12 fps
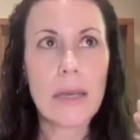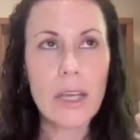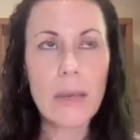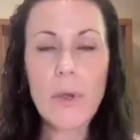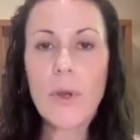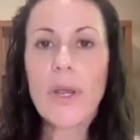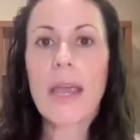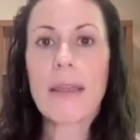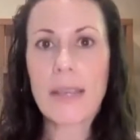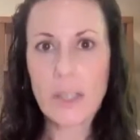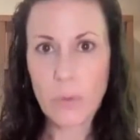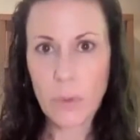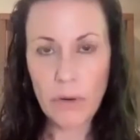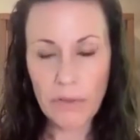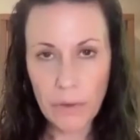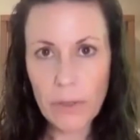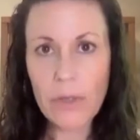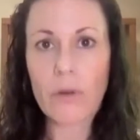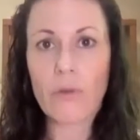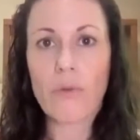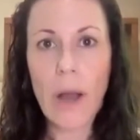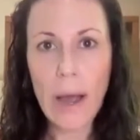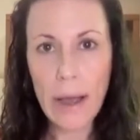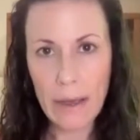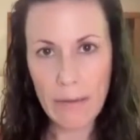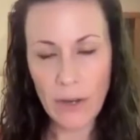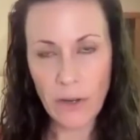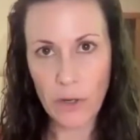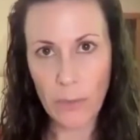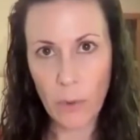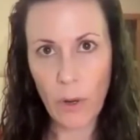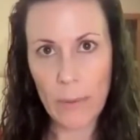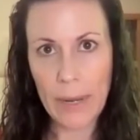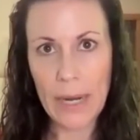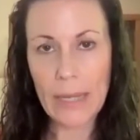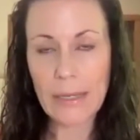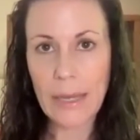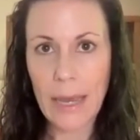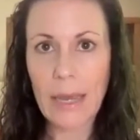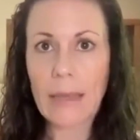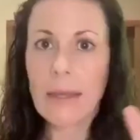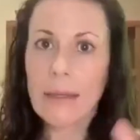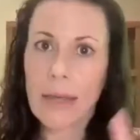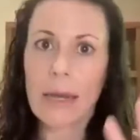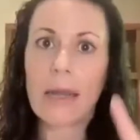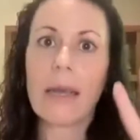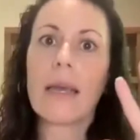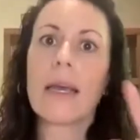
communicate this when you first arrive at your appointment and say, listen,